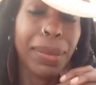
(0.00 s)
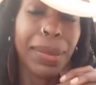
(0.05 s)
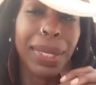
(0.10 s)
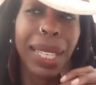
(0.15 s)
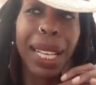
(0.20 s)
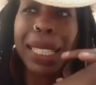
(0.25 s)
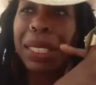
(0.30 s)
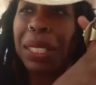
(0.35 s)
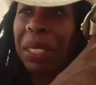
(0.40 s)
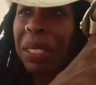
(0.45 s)

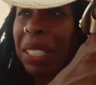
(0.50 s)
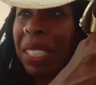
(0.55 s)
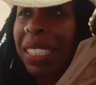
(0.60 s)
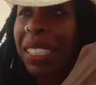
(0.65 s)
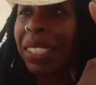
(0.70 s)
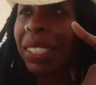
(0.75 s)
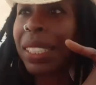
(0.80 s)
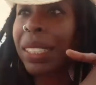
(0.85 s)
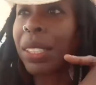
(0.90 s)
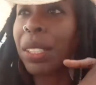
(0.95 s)
I
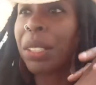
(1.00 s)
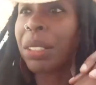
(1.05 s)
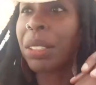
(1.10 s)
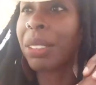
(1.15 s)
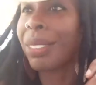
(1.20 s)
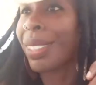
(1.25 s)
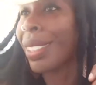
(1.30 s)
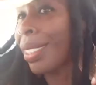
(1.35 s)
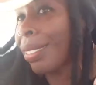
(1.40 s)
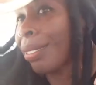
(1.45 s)

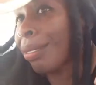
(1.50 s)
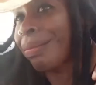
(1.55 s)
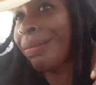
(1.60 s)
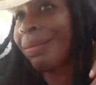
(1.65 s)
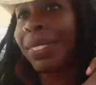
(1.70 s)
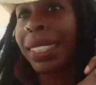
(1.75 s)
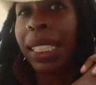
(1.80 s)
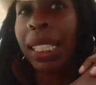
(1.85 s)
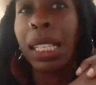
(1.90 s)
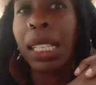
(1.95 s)

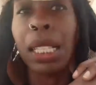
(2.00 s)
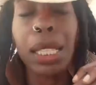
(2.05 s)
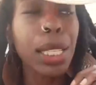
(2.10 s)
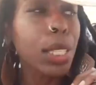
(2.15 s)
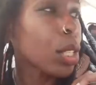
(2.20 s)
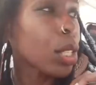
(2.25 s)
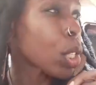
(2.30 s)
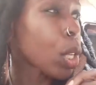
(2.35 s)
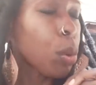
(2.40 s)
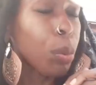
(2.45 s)
know
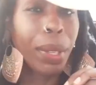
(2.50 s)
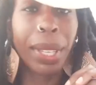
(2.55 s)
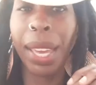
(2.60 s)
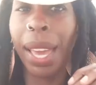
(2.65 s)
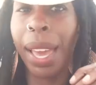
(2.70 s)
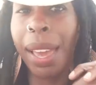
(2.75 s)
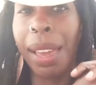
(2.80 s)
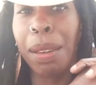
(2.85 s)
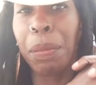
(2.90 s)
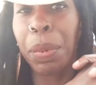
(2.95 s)
this is
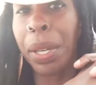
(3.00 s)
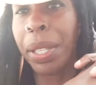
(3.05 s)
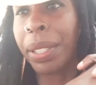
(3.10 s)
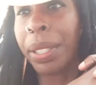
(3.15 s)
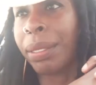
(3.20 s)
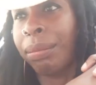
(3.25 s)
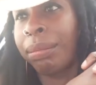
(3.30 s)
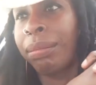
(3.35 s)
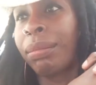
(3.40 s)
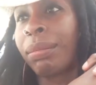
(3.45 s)
okay, but I
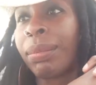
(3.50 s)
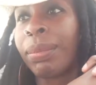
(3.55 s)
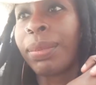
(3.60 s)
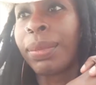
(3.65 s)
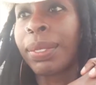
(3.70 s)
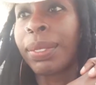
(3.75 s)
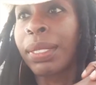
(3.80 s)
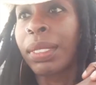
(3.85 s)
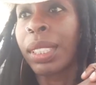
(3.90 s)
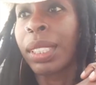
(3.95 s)

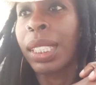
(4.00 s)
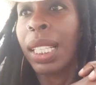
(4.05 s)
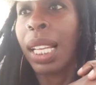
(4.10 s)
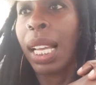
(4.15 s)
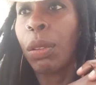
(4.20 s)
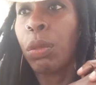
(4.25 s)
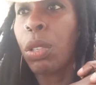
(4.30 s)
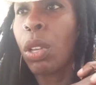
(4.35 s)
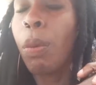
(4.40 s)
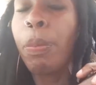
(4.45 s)

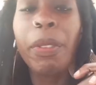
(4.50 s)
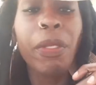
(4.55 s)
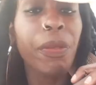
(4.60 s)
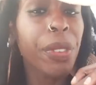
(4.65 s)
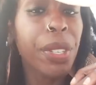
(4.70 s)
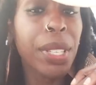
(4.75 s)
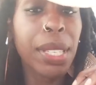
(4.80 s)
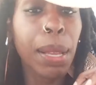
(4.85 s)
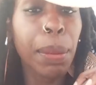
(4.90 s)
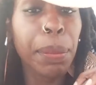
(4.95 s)
was hoping
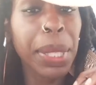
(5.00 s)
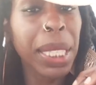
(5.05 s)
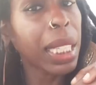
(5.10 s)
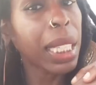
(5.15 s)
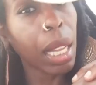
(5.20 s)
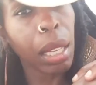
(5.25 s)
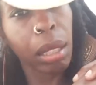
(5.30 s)
for something else.